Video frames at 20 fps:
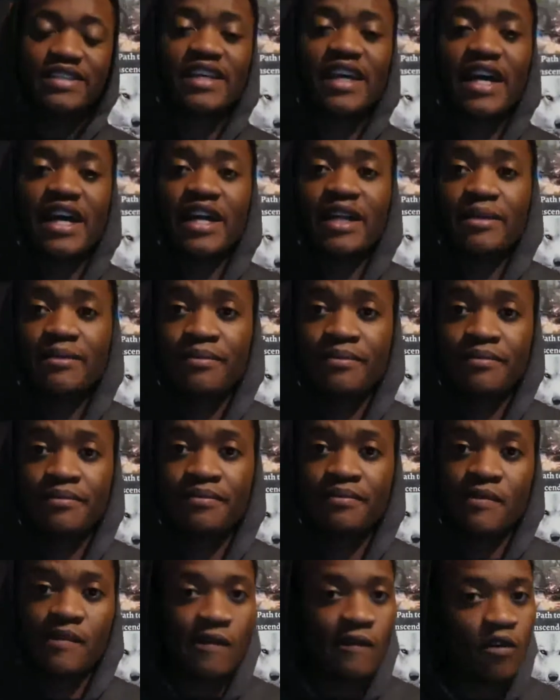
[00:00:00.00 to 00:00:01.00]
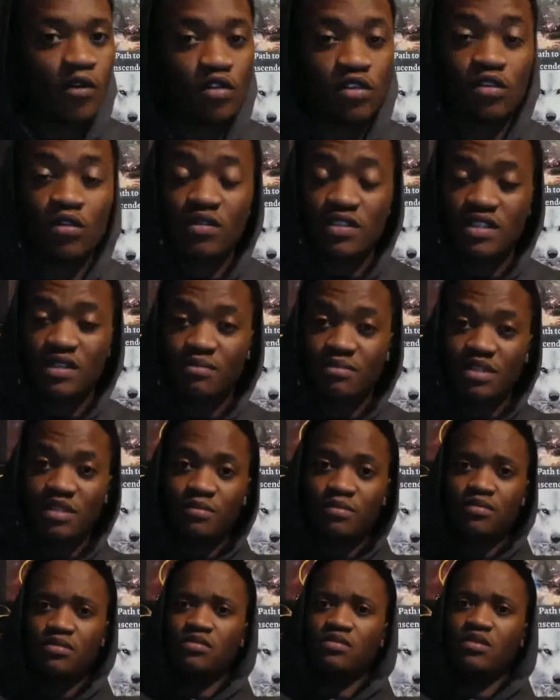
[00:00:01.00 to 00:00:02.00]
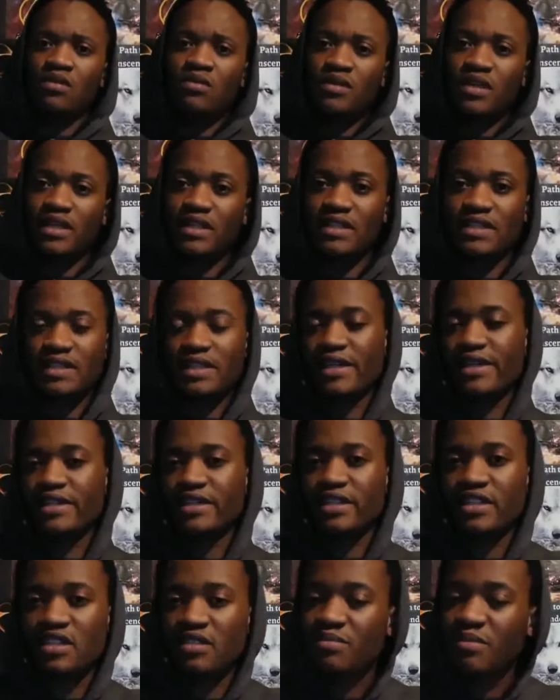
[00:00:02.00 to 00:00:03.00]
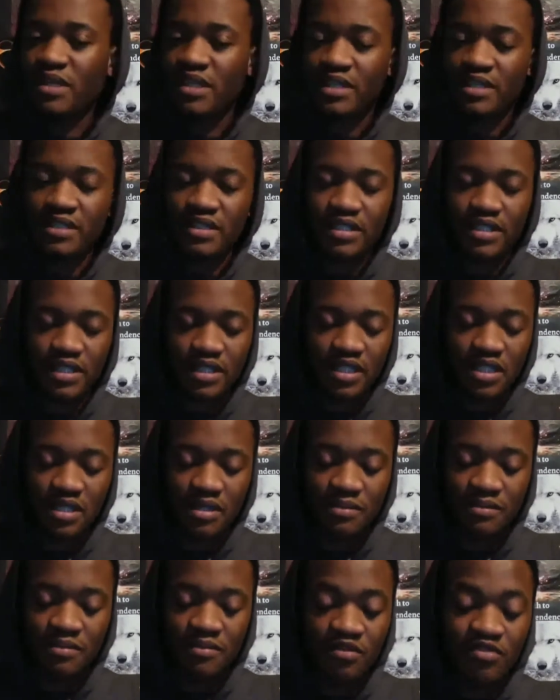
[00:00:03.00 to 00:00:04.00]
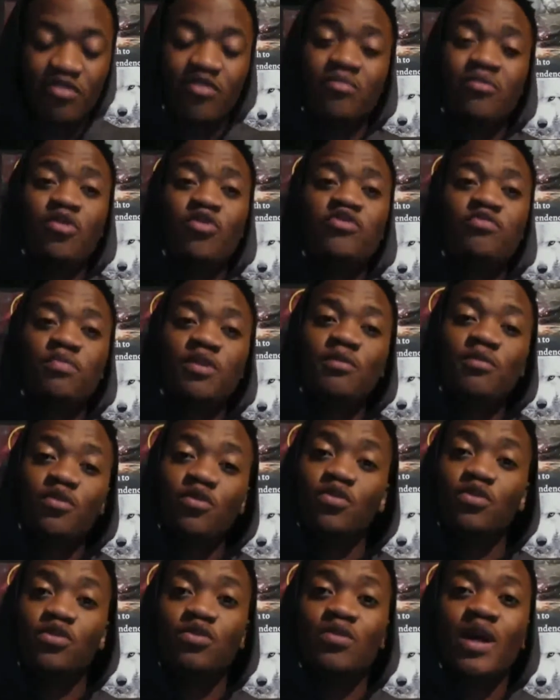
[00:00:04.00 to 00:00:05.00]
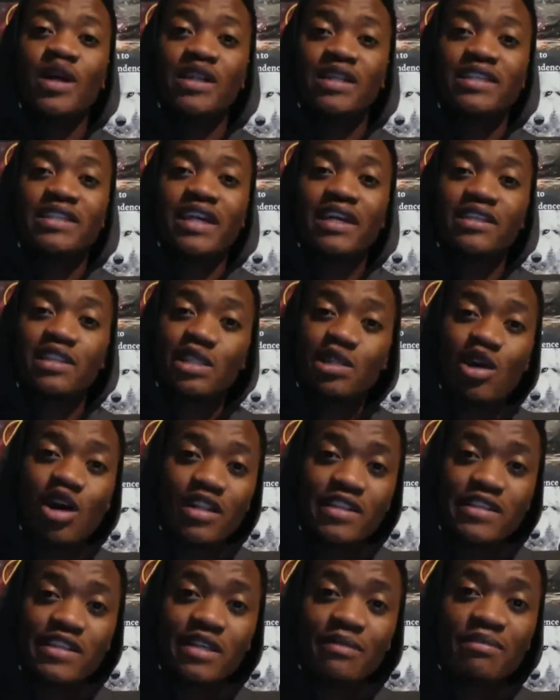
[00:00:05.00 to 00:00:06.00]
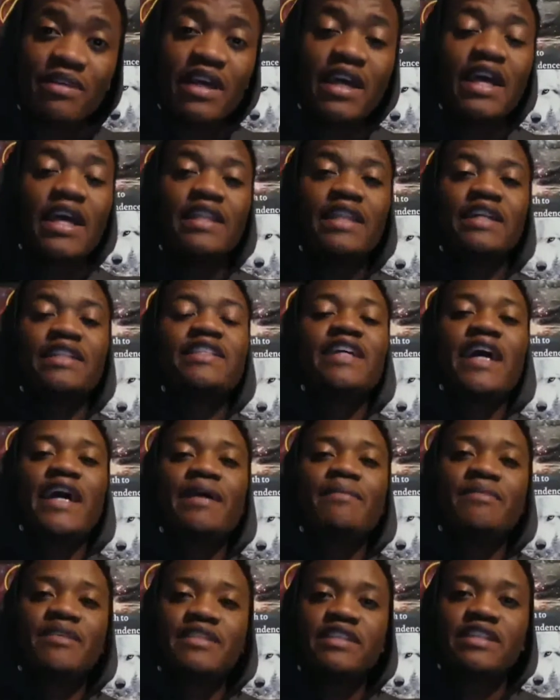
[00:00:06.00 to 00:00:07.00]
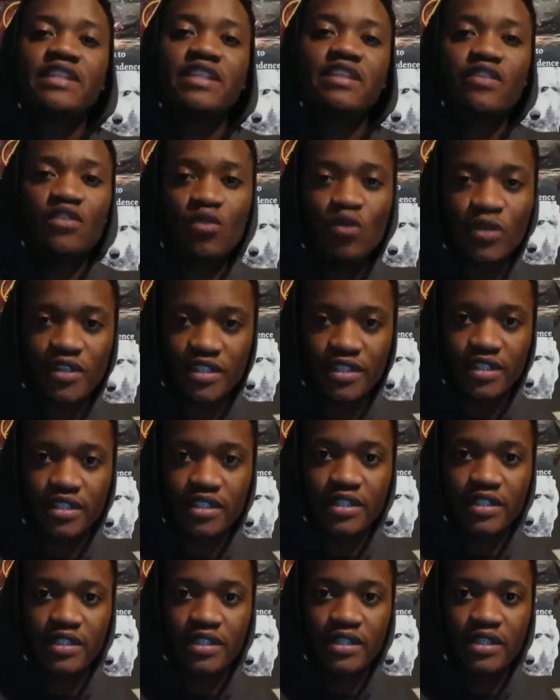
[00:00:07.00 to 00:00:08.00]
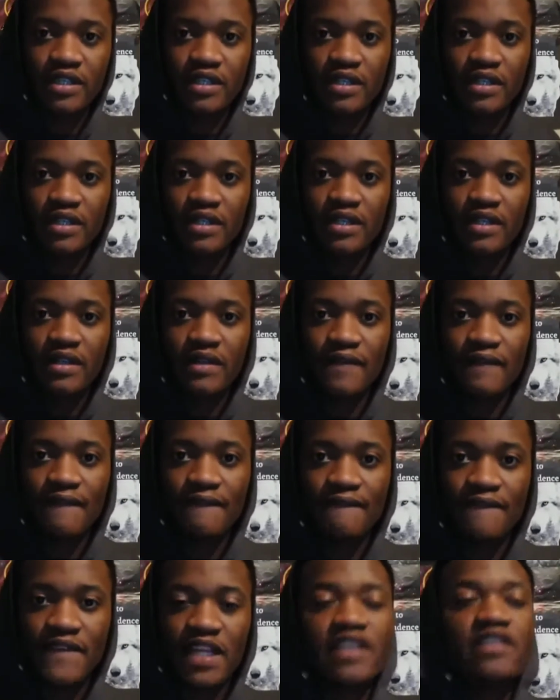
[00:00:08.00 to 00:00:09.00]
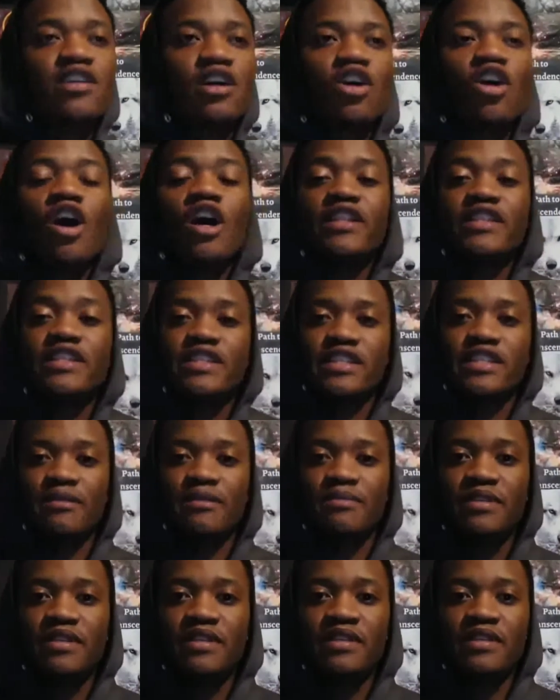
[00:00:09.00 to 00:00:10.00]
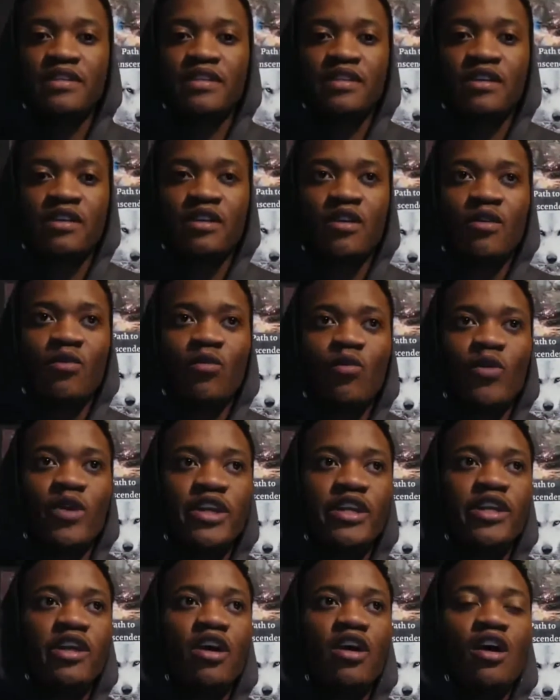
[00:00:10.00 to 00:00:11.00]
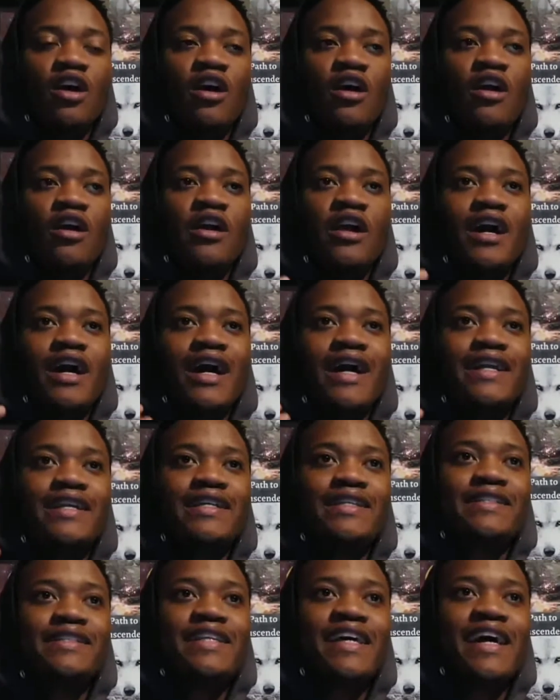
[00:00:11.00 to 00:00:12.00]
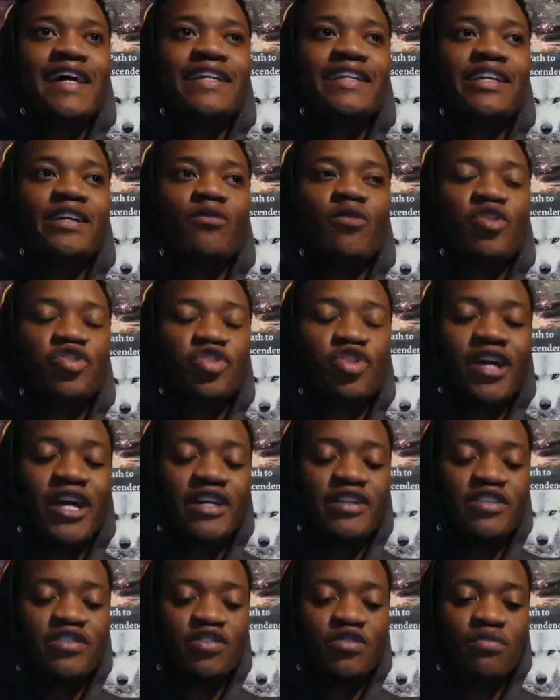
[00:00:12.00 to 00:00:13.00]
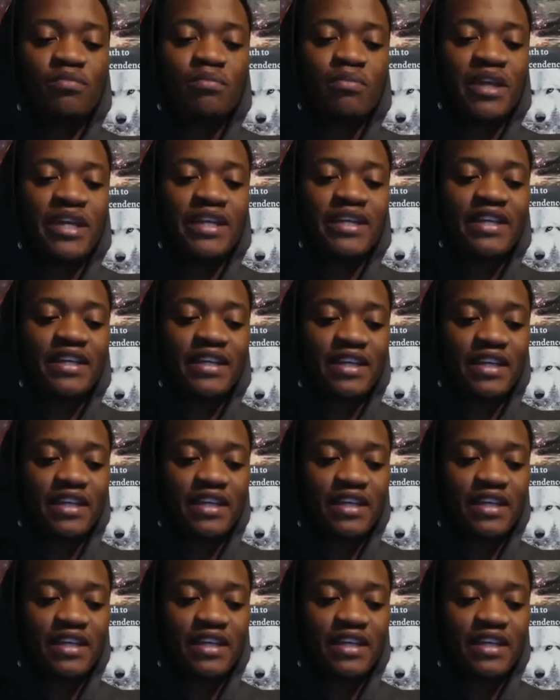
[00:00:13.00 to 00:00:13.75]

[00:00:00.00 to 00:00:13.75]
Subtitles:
that time, although some people don't understand this, but for most people who do understand this concept, that time is an illusion. It's a concept. We are understanding, we're trying to make